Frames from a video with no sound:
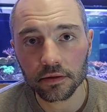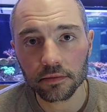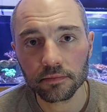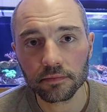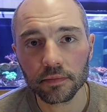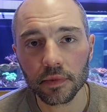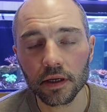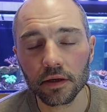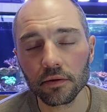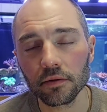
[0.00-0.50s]

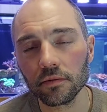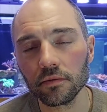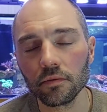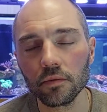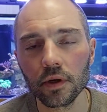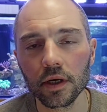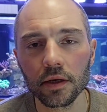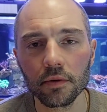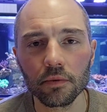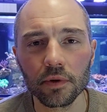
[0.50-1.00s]
And
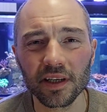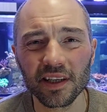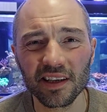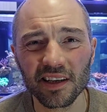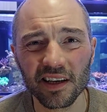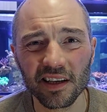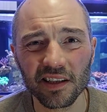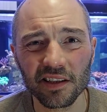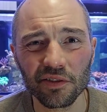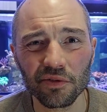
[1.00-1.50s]
why did I
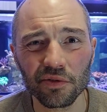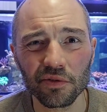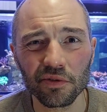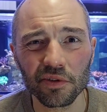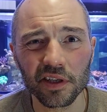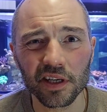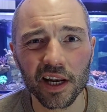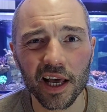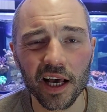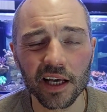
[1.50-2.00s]
do
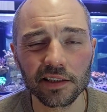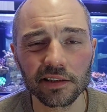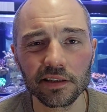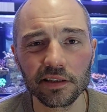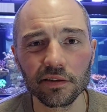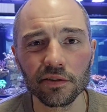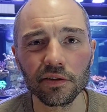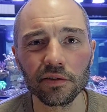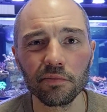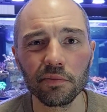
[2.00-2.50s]
glass and
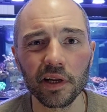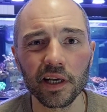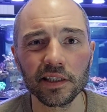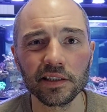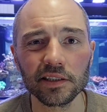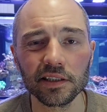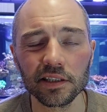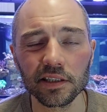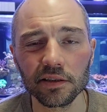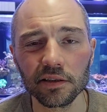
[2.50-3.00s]
not plastic?
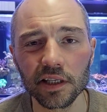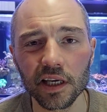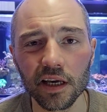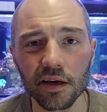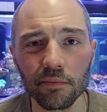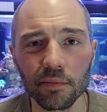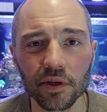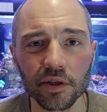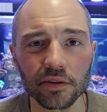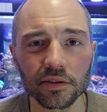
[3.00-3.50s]
Yeah,
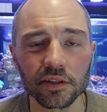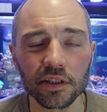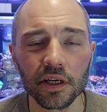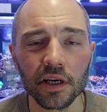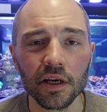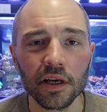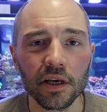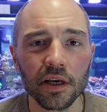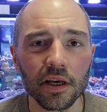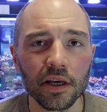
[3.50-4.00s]
because
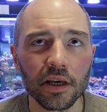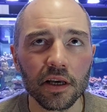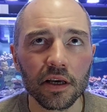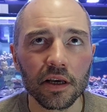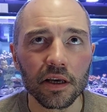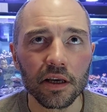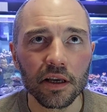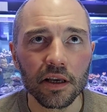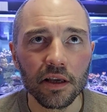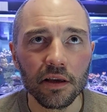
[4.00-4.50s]

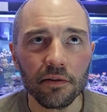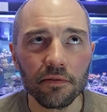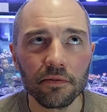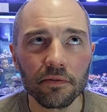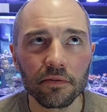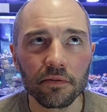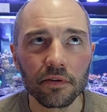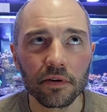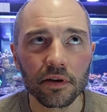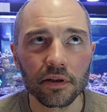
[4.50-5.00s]
if
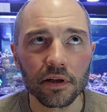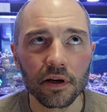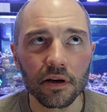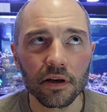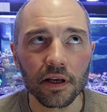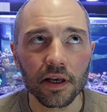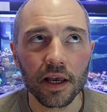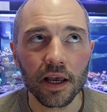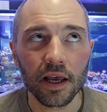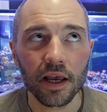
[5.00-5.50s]

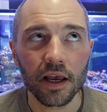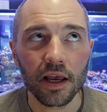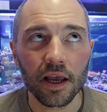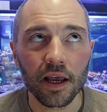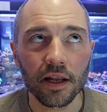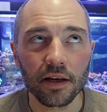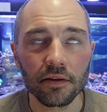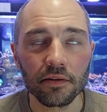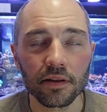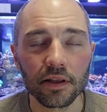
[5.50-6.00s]

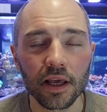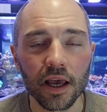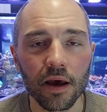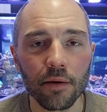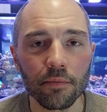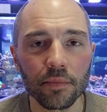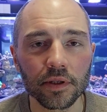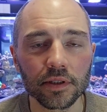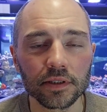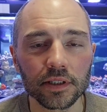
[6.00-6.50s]
anything
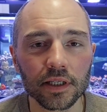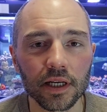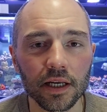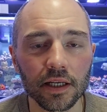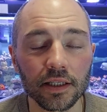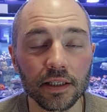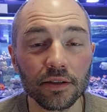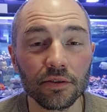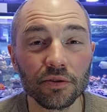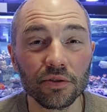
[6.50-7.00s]
happens and I need
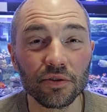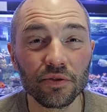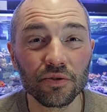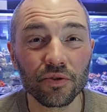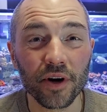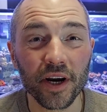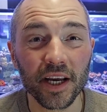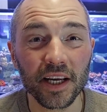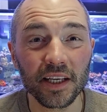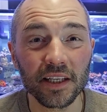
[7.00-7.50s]
to
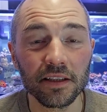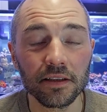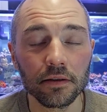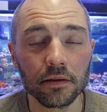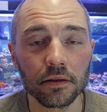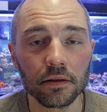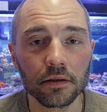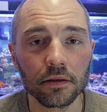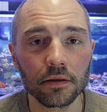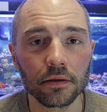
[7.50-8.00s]
drain
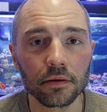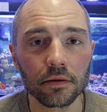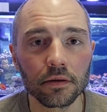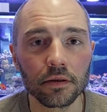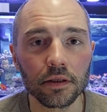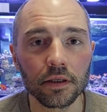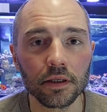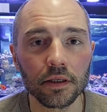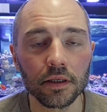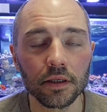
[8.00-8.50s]

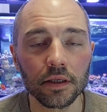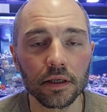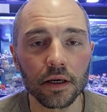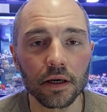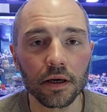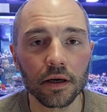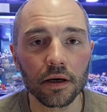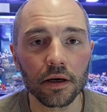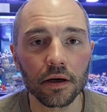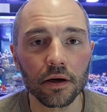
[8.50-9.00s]
the
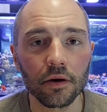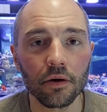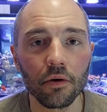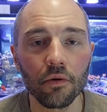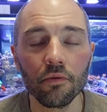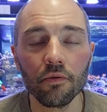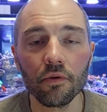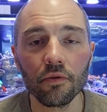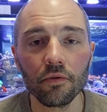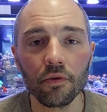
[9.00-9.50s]

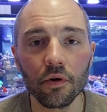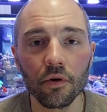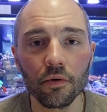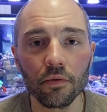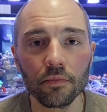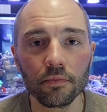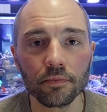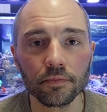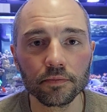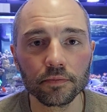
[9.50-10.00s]
overflow,
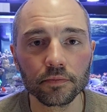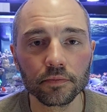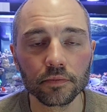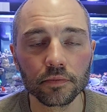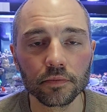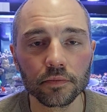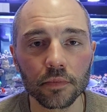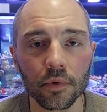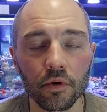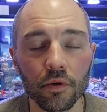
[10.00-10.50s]

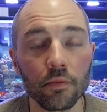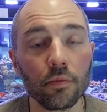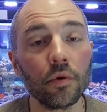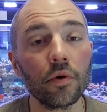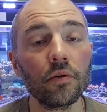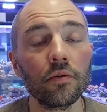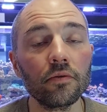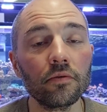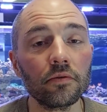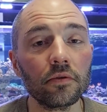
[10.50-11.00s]

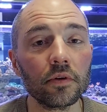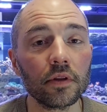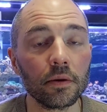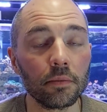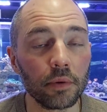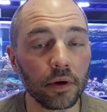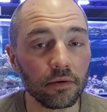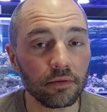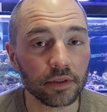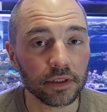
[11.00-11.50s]
remove the
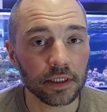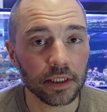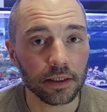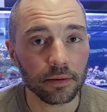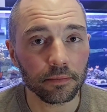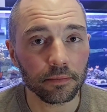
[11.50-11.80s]
PVC,